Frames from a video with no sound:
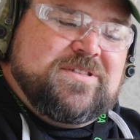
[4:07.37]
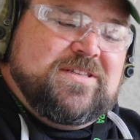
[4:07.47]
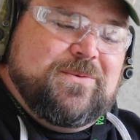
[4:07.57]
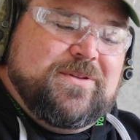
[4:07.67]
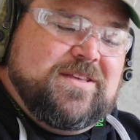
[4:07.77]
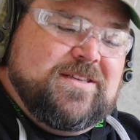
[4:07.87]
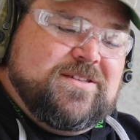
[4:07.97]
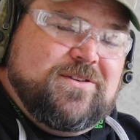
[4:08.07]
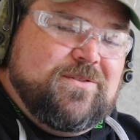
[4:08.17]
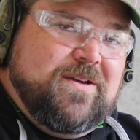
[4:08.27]
see what these
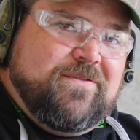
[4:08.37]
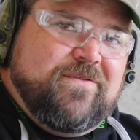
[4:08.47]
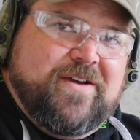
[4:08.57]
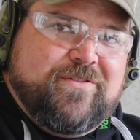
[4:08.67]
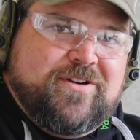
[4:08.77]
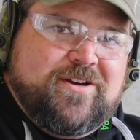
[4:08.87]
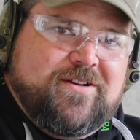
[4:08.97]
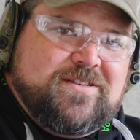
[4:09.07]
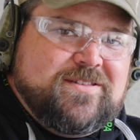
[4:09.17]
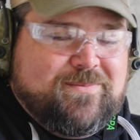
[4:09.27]
do at 500
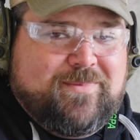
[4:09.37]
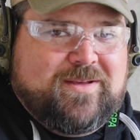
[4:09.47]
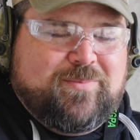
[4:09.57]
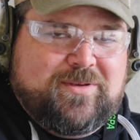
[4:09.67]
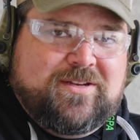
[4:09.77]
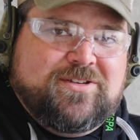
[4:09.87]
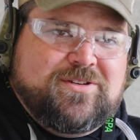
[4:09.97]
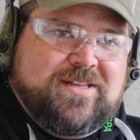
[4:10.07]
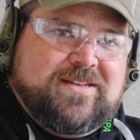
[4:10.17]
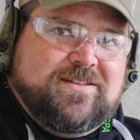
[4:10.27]
yards because it might be an
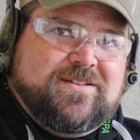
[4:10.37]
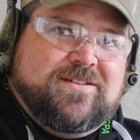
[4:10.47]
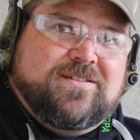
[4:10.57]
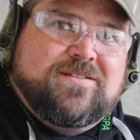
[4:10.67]
issue that distance.